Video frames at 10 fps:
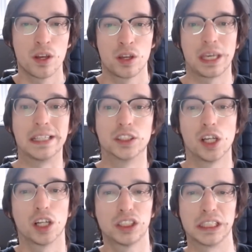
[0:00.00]
King
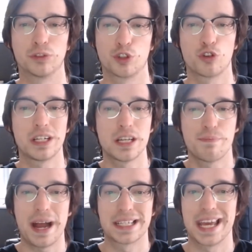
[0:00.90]
Xerxes retreated
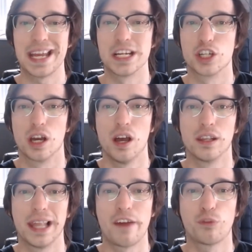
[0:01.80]
back to Asia and
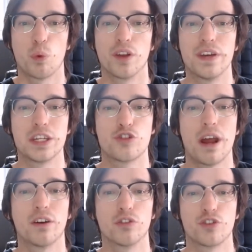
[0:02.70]
left one of his
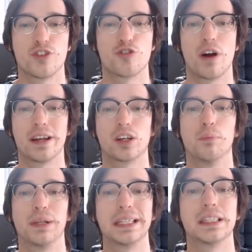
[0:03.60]
generals to try and
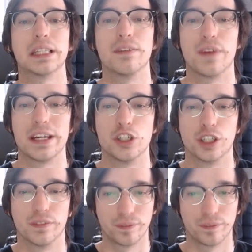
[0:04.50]
complete the invasion.